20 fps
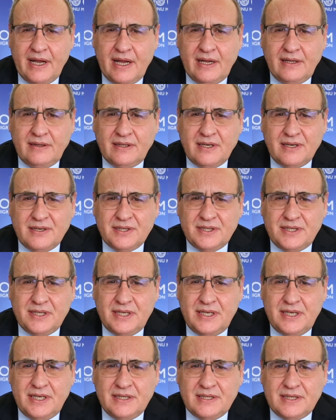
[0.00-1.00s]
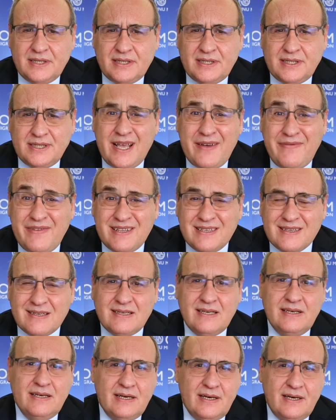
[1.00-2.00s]
enters its
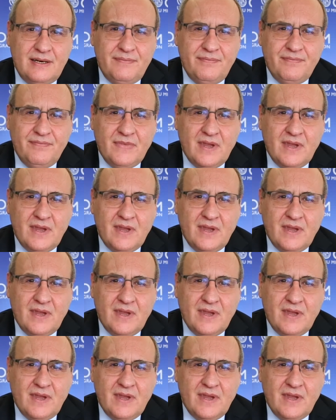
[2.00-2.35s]
seventh year,